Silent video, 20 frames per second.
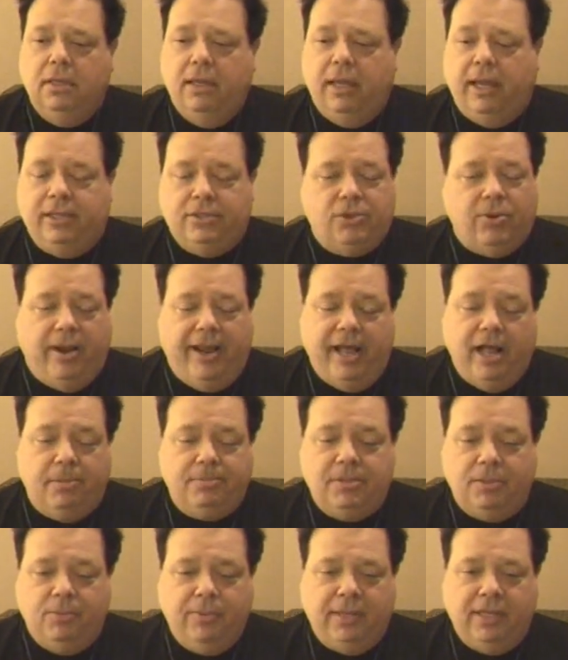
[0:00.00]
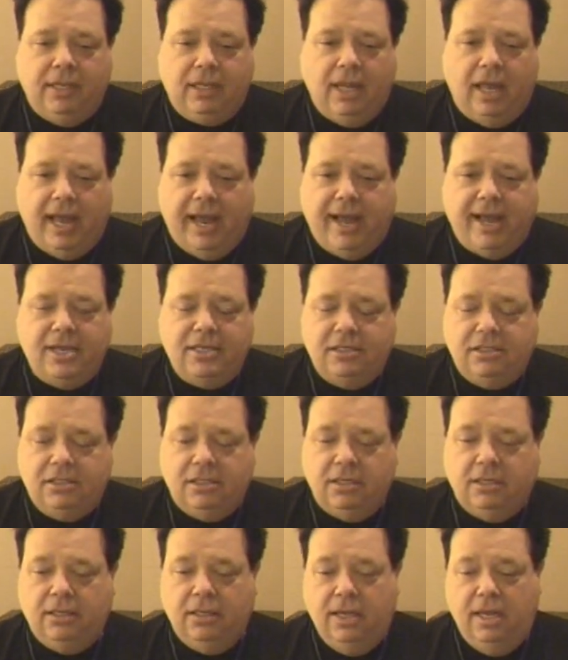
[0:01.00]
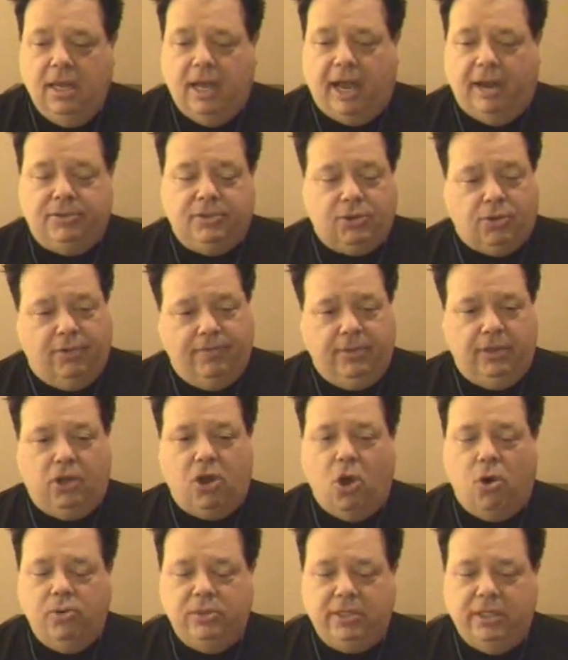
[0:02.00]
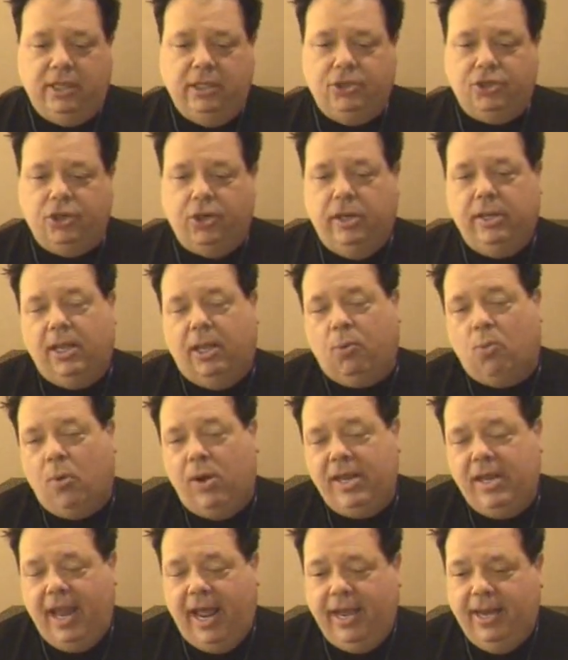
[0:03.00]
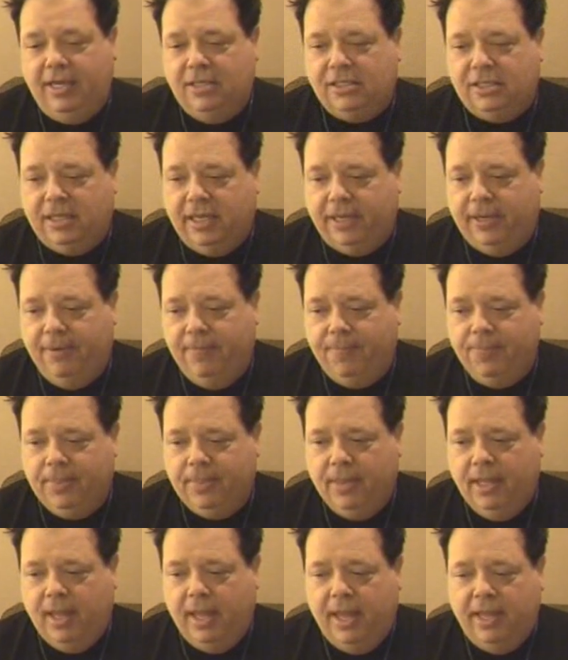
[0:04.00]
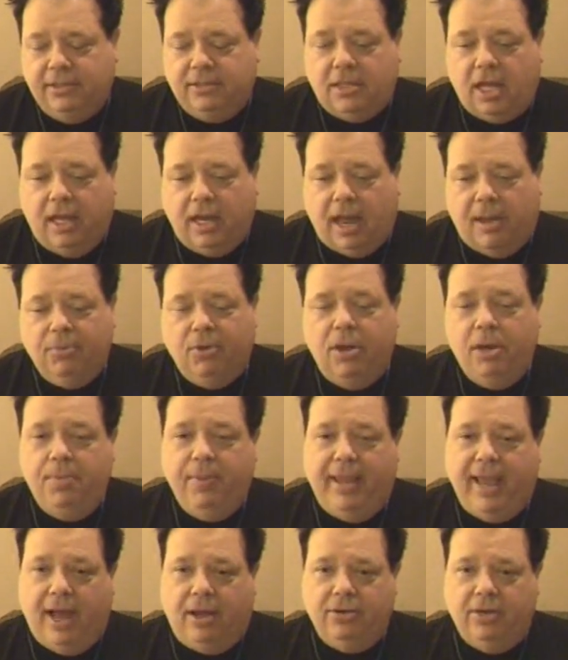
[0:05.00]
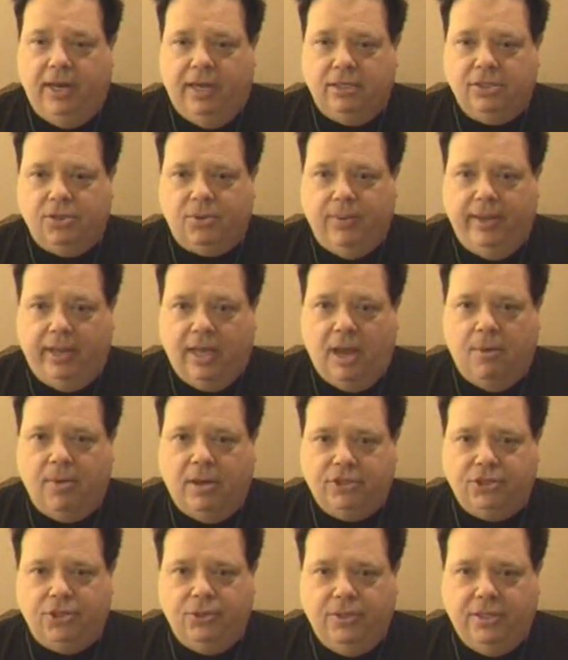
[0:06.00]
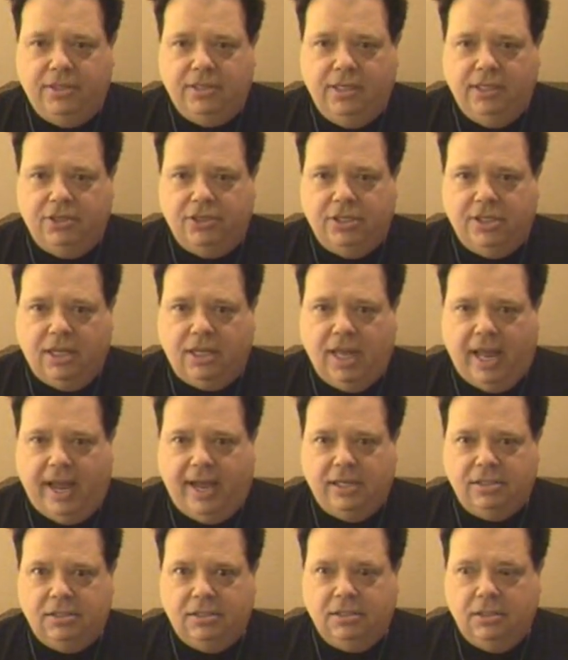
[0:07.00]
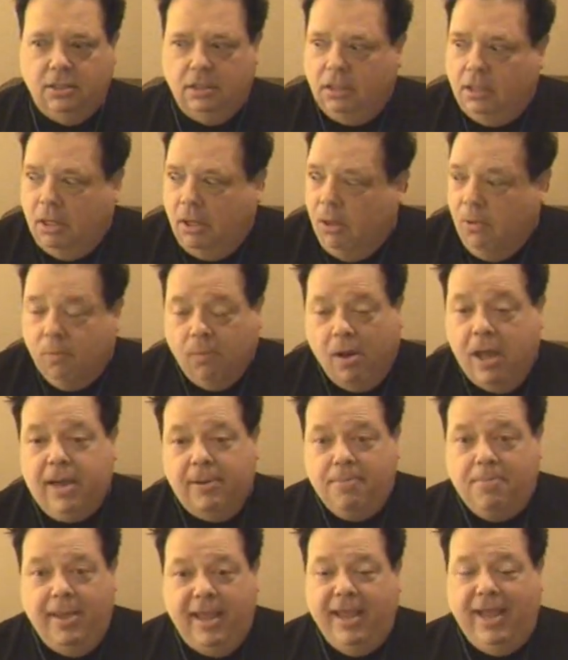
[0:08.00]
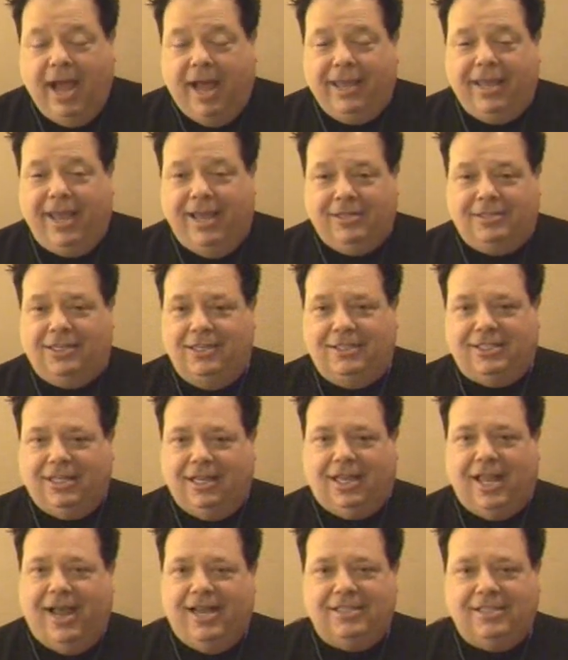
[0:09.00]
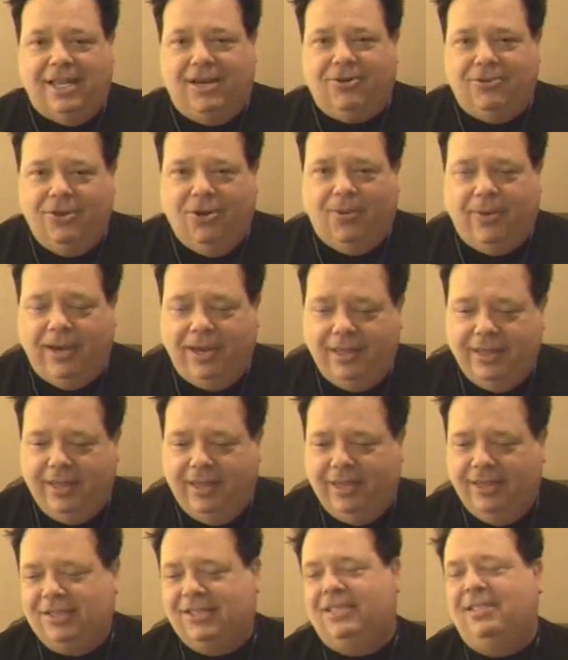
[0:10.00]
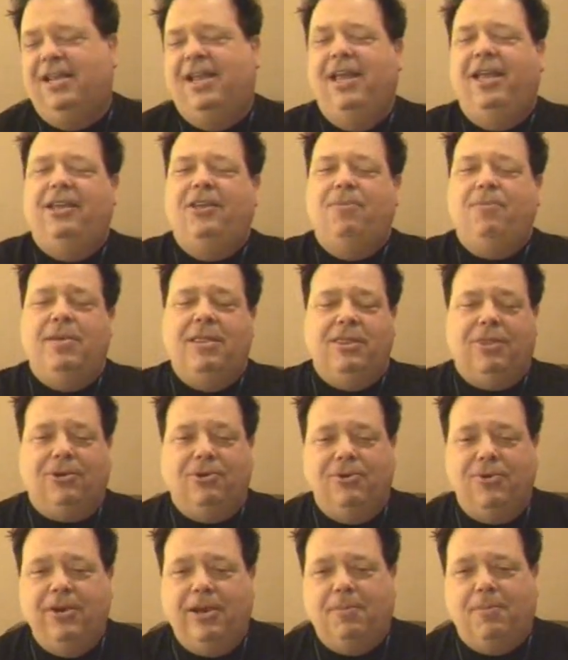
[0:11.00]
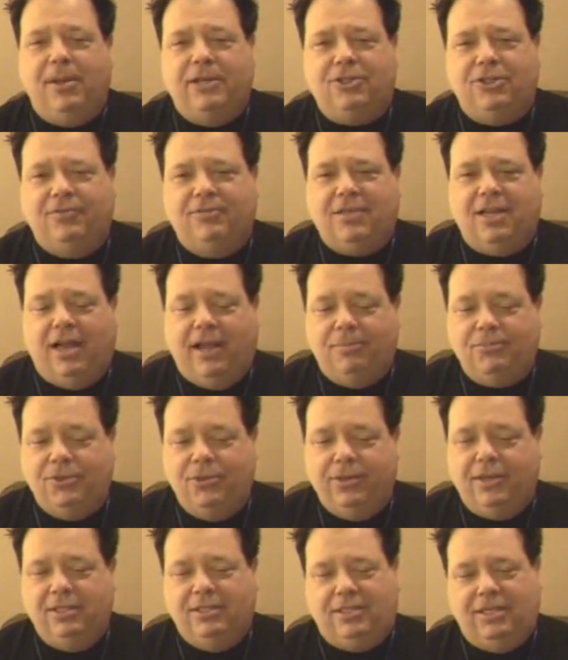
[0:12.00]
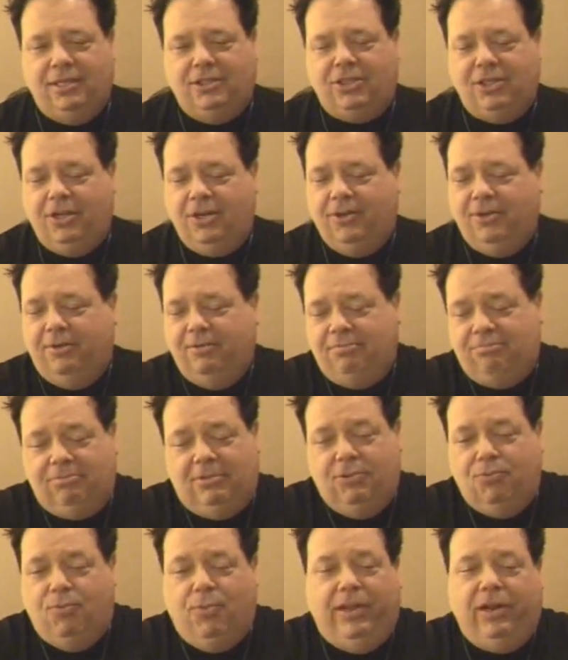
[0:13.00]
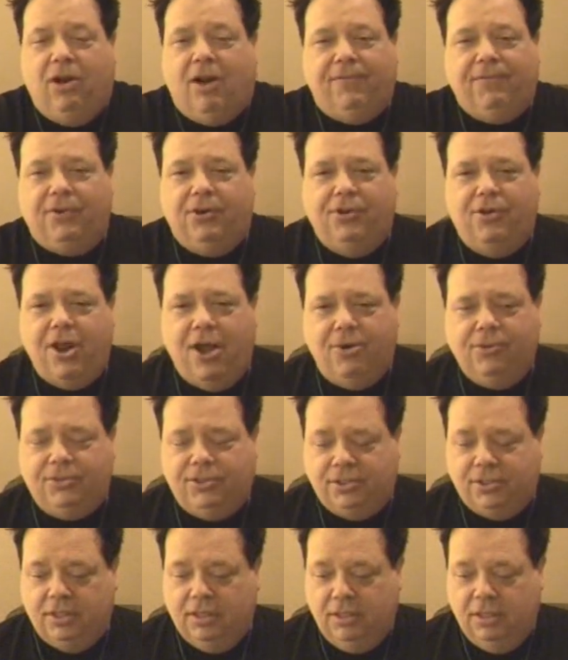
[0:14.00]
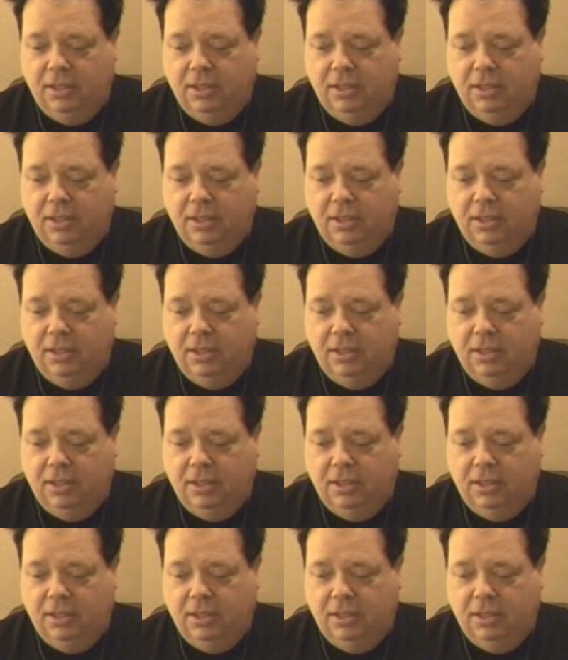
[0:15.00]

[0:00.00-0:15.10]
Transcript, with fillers: And so I helped him with the class, and I was sort of the co-teacher. And then one day he said, "Don, I'm going to be out next week. I want you to teach the class." "What? Me? I can't teach the class. I don't know anything." He says, "You've been through it a bunch of times. You can teach it. You can read off your notes."